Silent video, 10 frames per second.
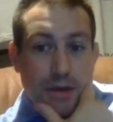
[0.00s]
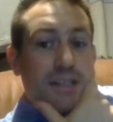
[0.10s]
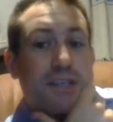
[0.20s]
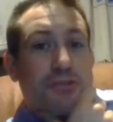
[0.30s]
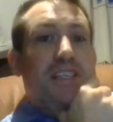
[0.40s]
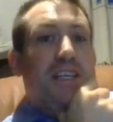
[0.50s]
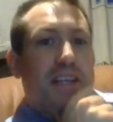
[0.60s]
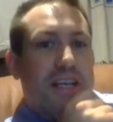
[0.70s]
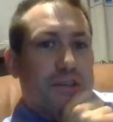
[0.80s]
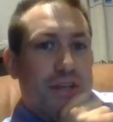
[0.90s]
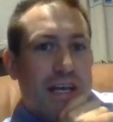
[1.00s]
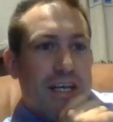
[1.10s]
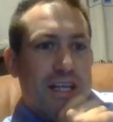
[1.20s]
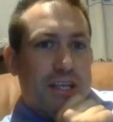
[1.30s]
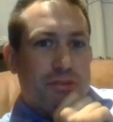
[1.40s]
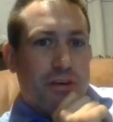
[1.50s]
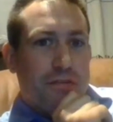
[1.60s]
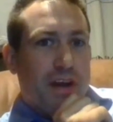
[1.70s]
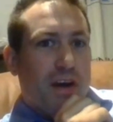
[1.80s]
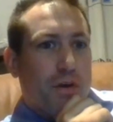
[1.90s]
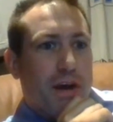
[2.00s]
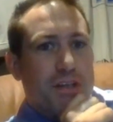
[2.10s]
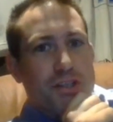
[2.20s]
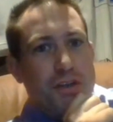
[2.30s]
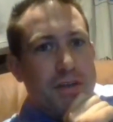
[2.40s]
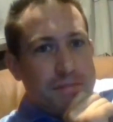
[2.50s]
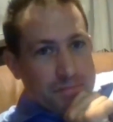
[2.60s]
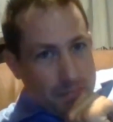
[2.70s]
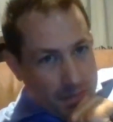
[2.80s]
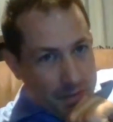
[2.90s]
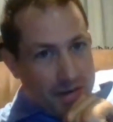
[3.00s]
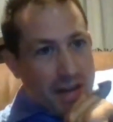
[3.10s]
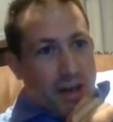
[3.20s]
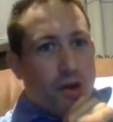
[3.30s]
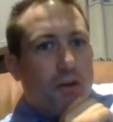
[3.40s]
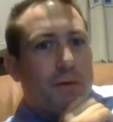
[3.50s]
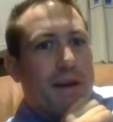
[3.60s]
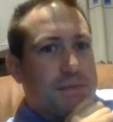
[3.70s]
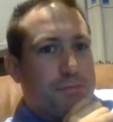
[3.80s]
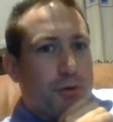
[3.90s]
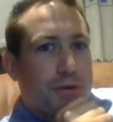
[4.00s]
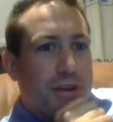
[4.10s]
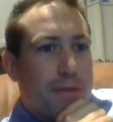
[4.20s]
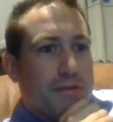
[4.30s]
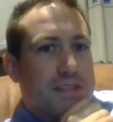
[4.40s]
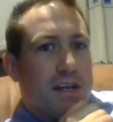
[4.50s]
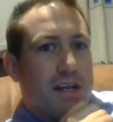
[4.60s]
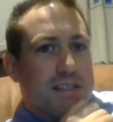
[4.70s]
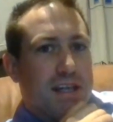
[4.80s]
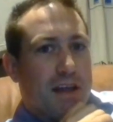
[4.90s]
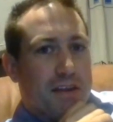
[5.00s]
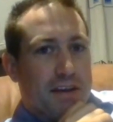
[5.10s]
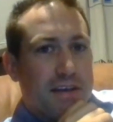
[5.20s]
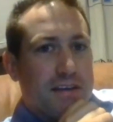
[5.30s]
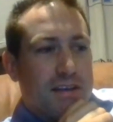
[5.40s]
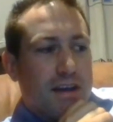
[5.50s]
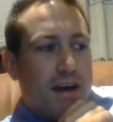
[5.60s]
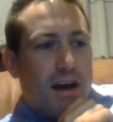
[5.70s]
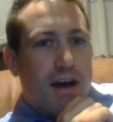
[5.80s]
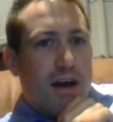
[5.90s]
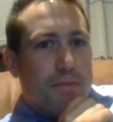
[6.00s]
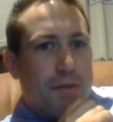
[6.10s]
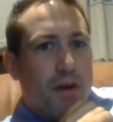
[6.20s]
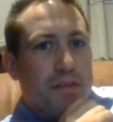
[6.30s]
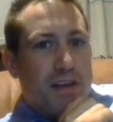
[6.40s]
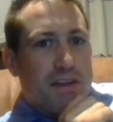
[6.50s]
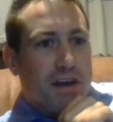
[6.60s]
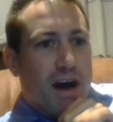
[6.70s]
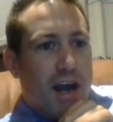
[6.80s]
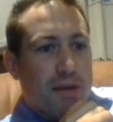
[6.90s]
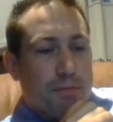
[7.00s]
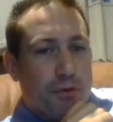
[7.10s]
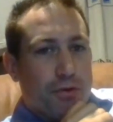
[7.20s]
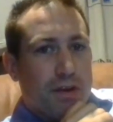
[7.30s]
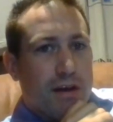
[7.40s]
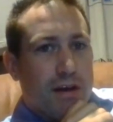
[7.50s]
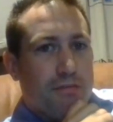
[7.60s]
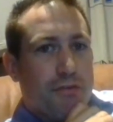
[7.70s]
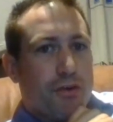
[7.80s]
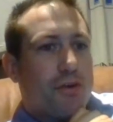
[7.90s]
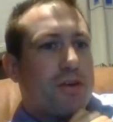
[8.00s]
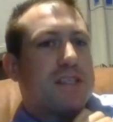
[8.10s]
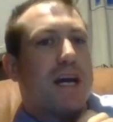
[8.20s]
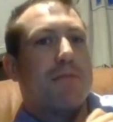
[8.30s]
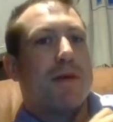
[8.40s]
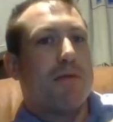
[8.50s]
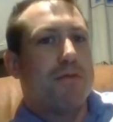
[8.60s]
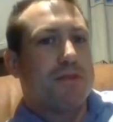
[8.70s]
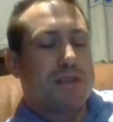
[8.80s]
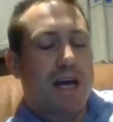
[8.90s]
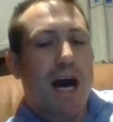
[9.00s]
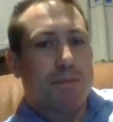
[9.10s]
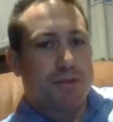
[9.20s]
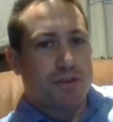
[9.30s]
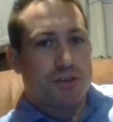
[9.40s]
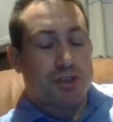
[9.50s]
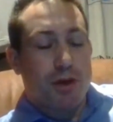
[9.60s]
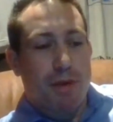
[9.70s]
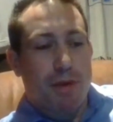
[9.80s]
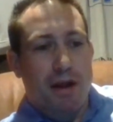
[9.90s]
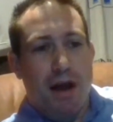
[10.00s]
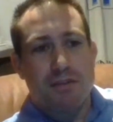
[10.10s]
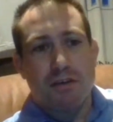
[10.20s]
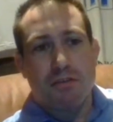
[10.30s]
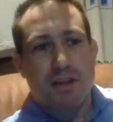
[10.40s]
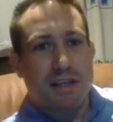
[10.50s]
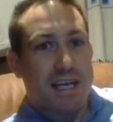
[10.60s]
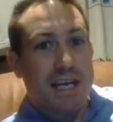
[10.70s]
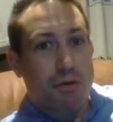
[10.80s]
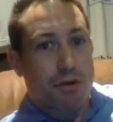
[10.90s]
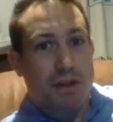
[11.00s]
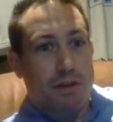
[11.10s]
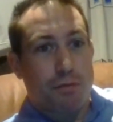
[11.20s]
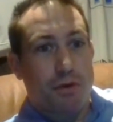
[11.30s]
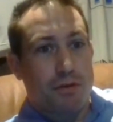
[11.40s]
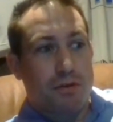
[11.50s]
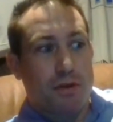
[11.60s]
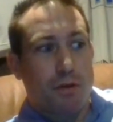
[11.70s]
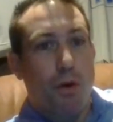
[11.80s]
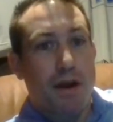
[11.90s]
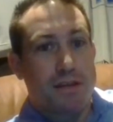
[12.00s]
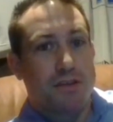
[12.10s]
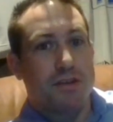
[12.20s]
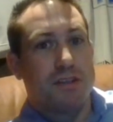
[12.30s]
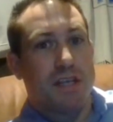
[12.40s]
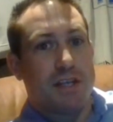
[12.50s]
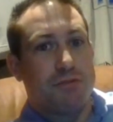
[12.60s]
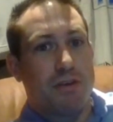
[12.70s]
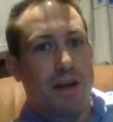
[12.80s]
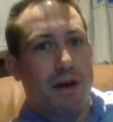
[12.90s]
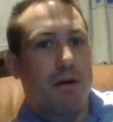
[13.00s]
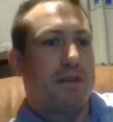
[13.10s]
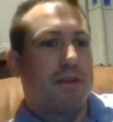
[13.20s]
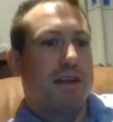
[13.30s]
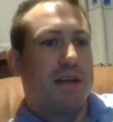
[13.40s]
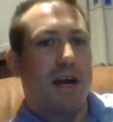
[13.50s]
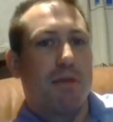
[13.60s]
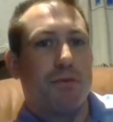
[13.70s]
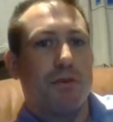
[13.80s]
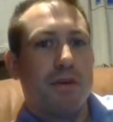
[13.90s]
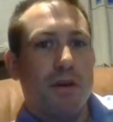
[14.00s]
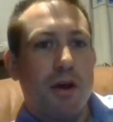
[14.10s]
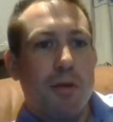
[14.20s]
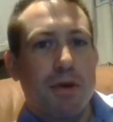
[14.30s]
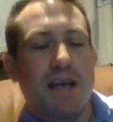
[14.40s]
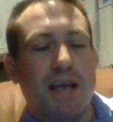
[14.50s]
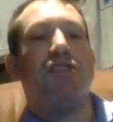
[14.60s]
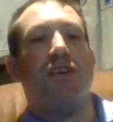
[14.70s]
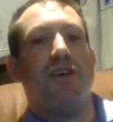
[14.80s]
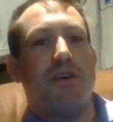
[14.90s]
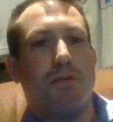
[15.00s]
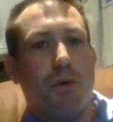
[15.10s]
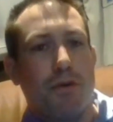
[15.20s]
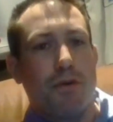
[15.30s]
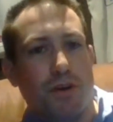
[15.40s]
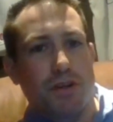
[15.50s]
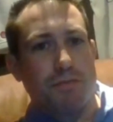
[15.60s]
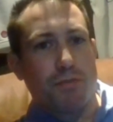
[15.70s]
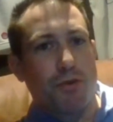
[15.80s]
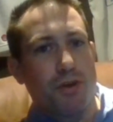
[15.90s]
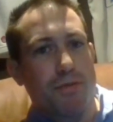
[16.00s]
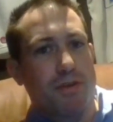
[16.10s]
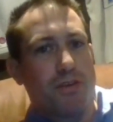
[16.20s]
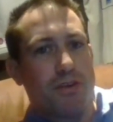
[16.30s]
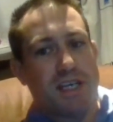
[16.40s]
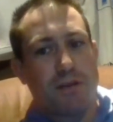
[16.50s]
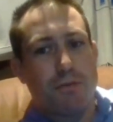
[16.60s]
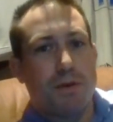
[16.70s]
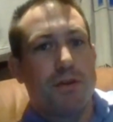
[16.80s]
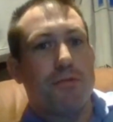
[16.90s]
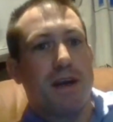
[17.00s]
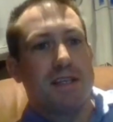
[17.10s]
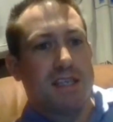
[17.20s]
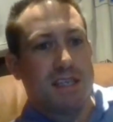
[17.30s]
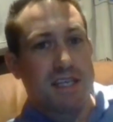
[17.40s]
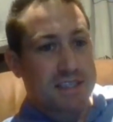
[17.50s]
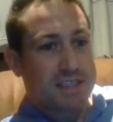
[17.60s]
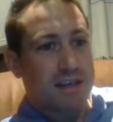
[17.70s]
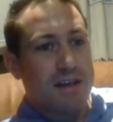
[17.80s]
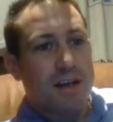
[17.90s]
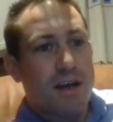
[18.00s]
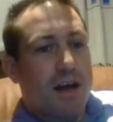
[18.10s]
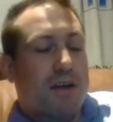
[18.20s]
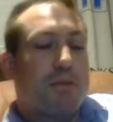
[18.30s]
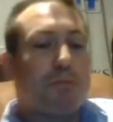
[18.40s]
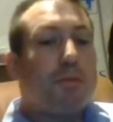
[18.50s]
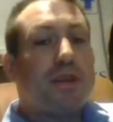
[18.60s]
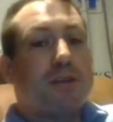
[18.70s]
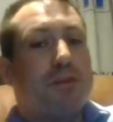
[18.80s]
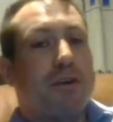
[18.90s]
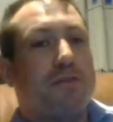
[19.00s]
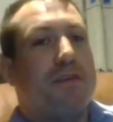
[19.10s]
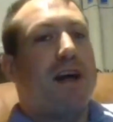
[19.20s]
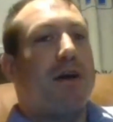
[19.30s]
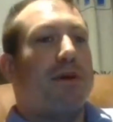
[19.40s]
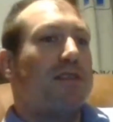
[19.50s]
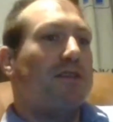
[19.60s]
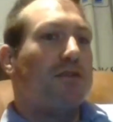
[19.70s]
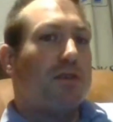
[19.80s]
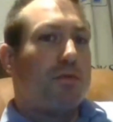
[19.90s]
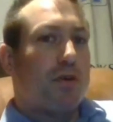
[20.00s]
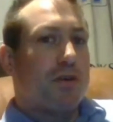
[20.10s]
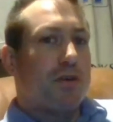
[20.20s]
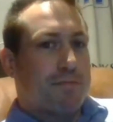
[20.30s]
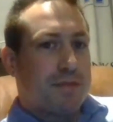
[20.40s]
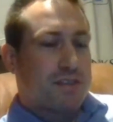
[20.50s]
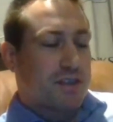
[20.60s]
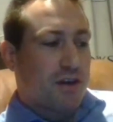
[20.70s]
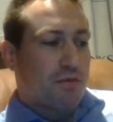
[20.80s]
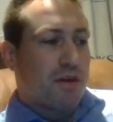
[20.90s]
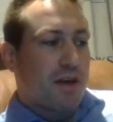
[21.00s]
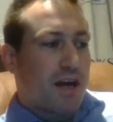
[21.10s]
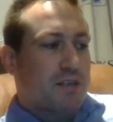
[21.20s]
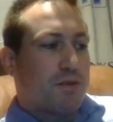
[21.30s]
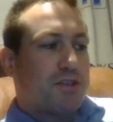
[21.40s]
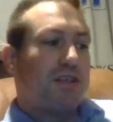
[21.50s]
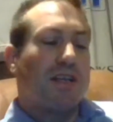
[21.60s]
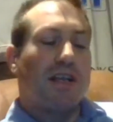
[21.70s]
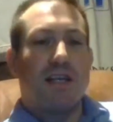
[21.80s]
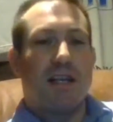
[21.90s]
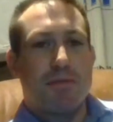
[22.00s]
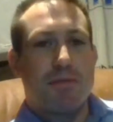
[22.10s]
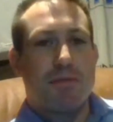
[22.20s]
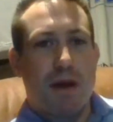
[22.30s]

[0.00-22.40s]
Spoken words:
Well, it's interesting, the Israel Folau question. I mean, in a lot of ways, he's probably their most talented athlete. Underneath the high ball, for a long time, he was absolutely superb. I don't think there's anyone in the world quite as good as Israel Folau underneath the high ball. But last year, the Waratahs employed him at 13 with great success. The problem with Israel Folau is there's only one of him. So as much as you like him to